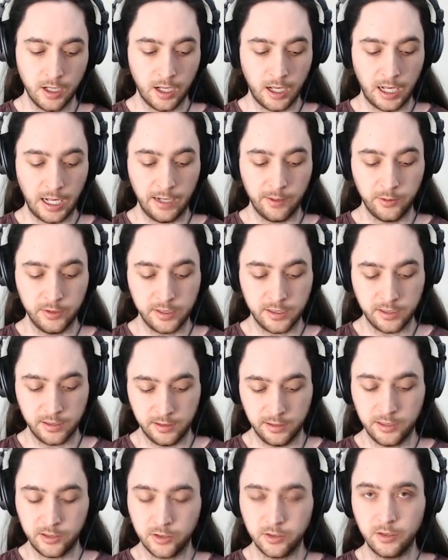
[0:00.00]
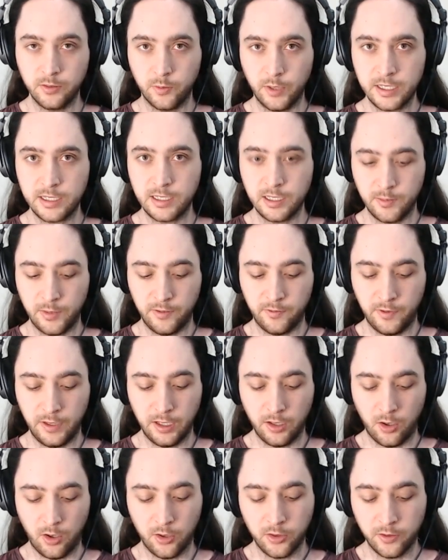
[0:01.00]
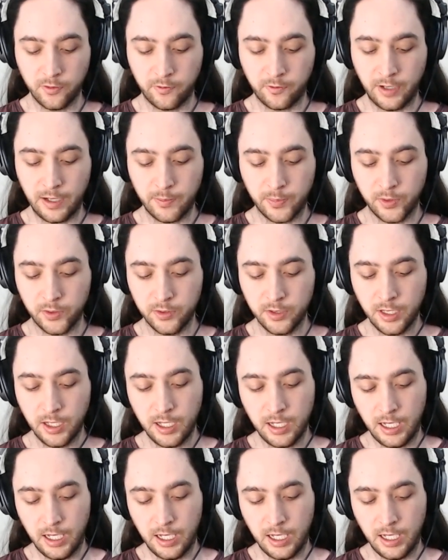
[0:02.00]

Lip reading: I was literally resting my finger on the fretboard,